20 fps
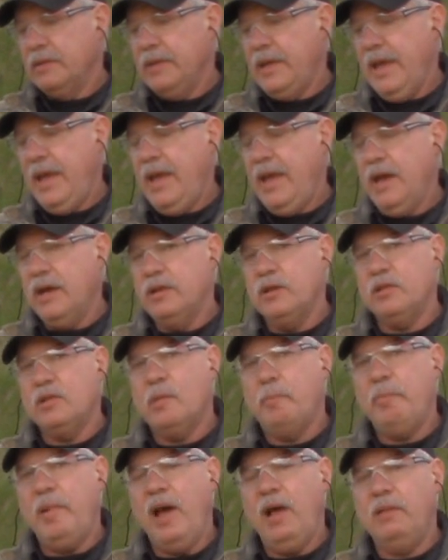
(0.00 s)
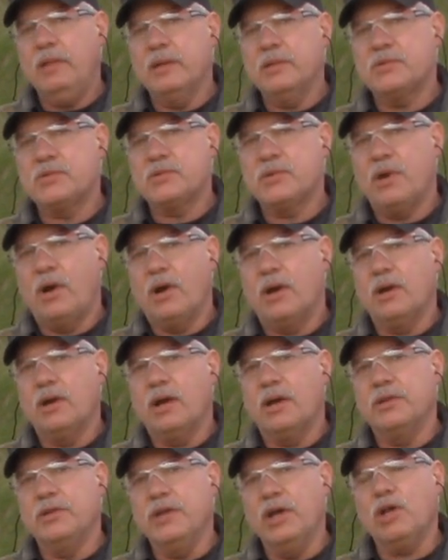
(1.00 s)
and the pellets are
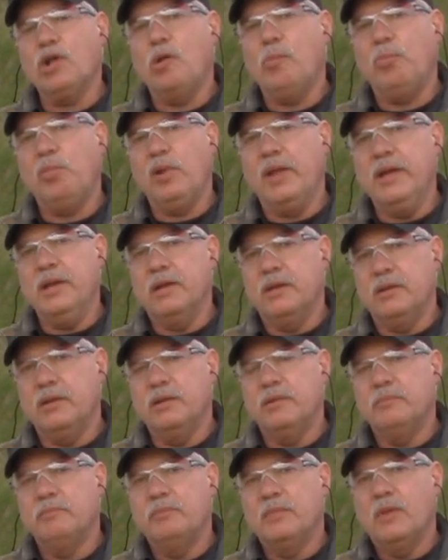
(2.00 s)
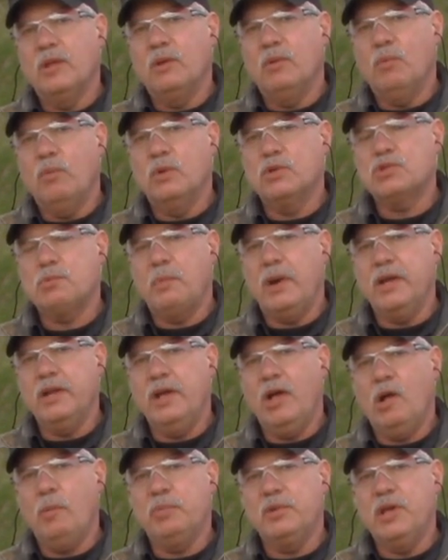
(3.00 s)
uh, nickel plated, which might
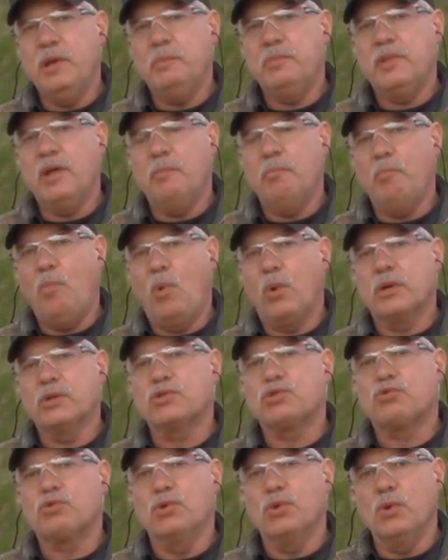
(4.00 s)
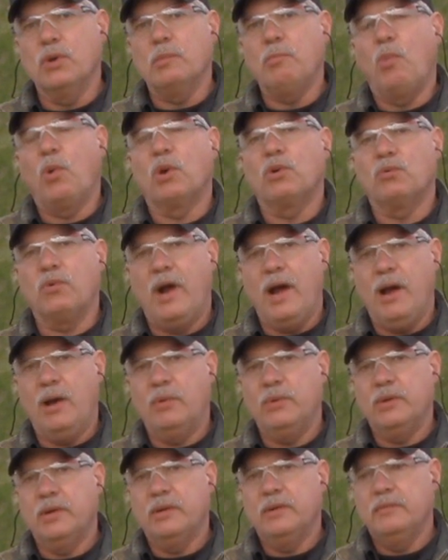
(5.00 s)
help keep them more true and more
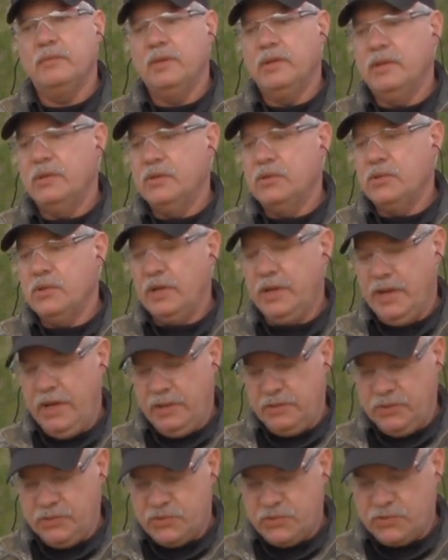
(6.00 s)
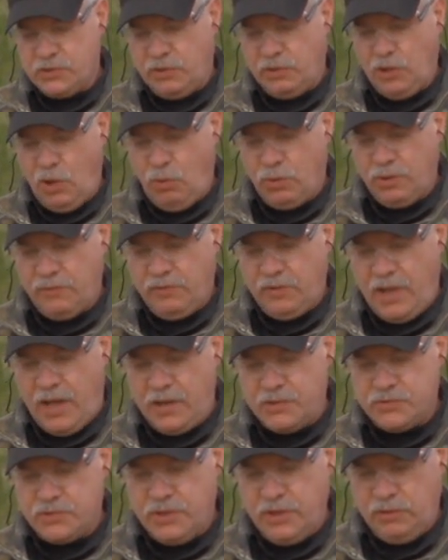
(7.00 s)
round. Again, this is a lower
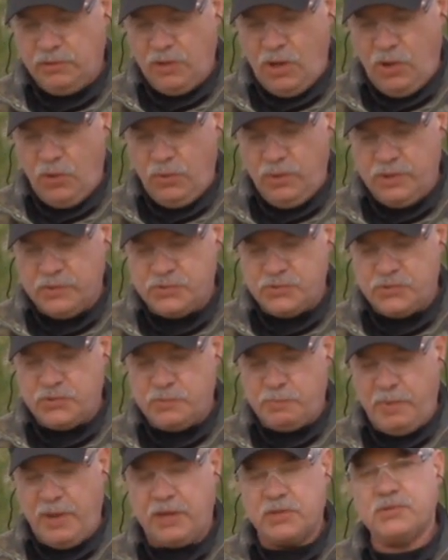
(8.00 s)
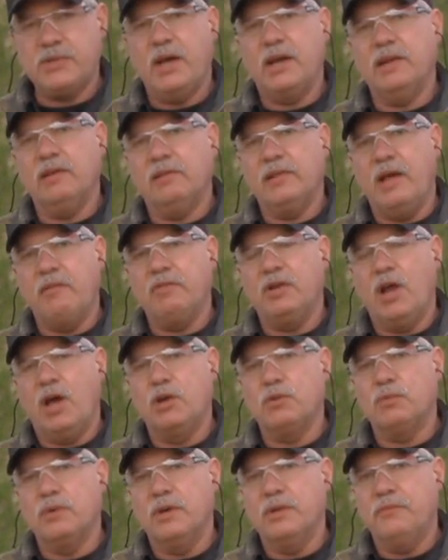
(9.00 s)
velocity load. It specs at
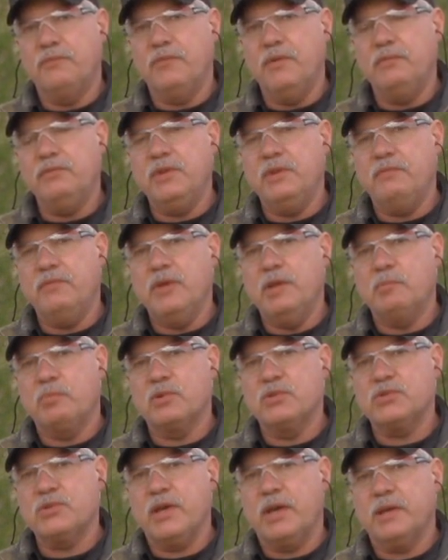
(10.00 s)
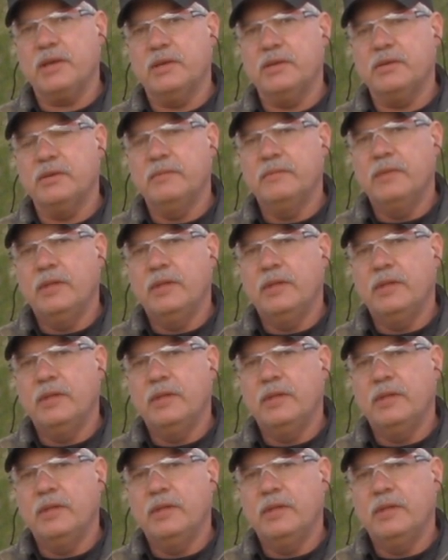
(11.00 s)
1150 feet per second.